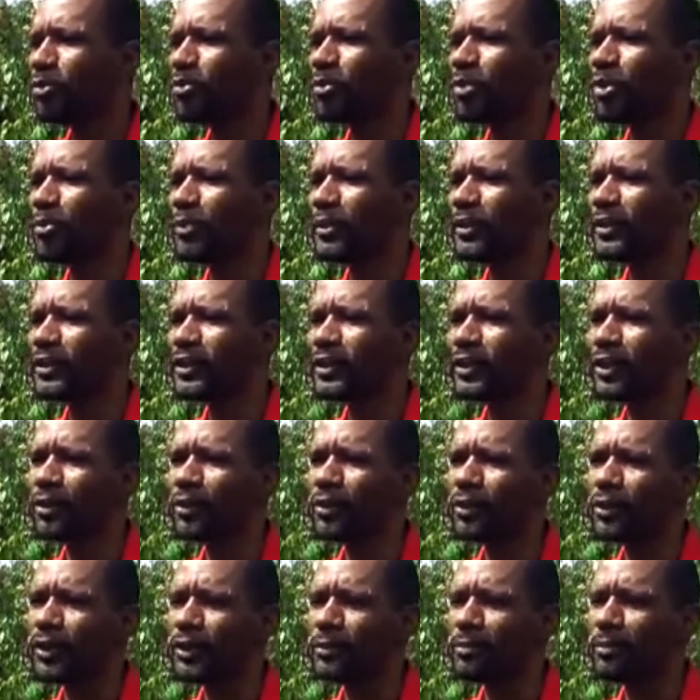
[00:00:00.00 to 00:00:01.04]
moment in
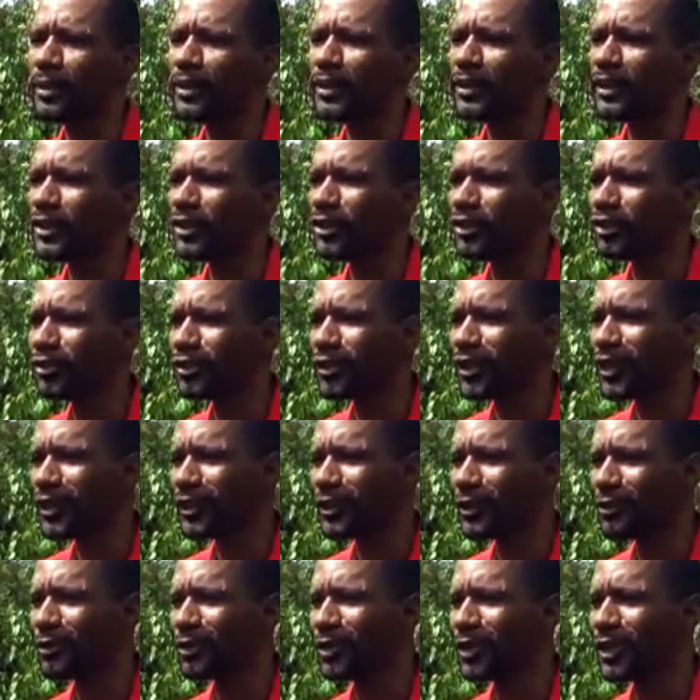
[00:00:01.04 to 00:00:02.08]
my history that
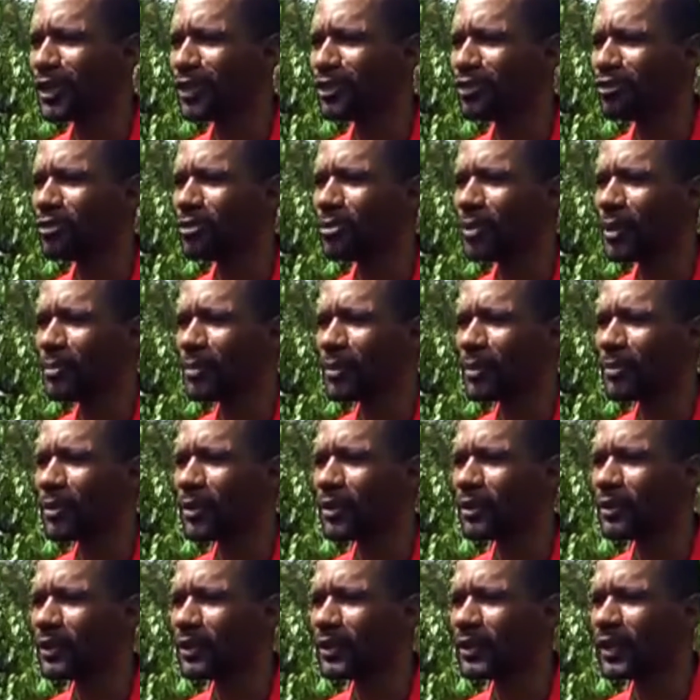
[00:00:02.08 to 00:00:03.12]
I would like to remember,
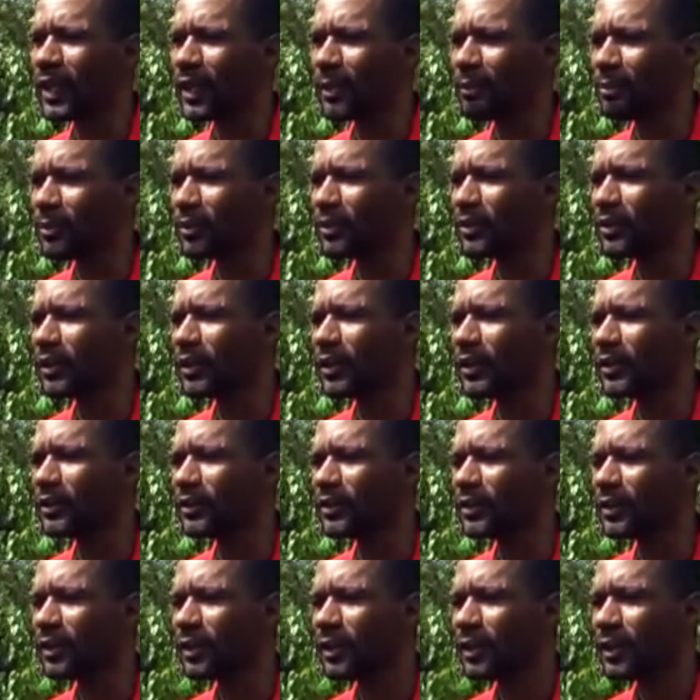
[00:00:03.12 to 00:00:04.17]
but it happened, and
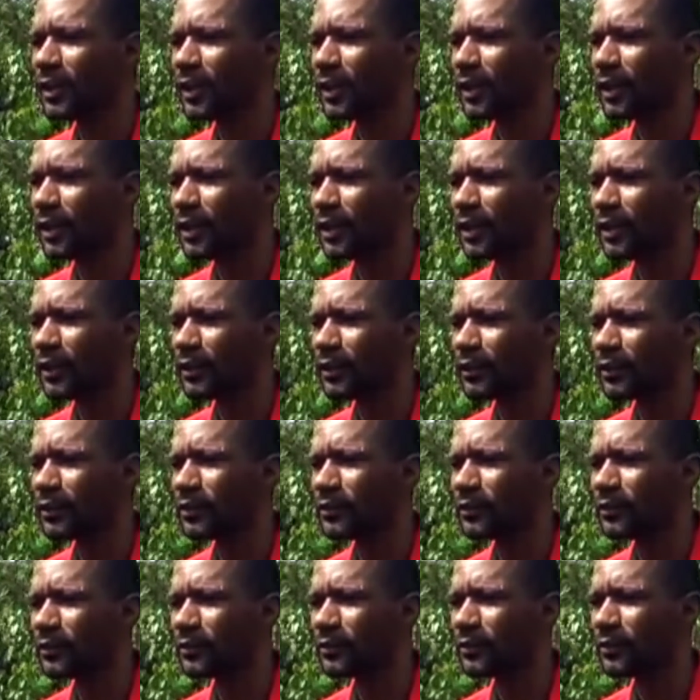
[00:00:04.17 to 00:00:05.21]
you know,
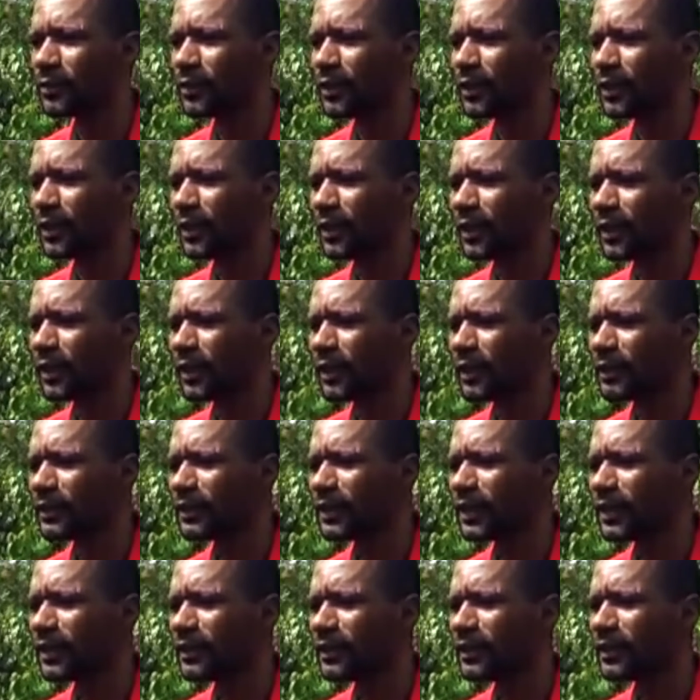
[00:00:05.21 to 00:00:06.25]
I
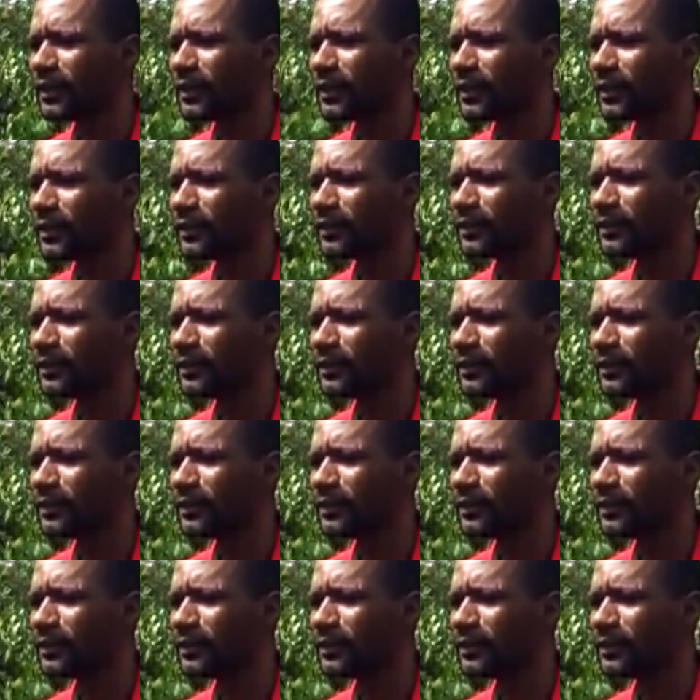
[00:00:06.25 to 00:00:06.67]
sort of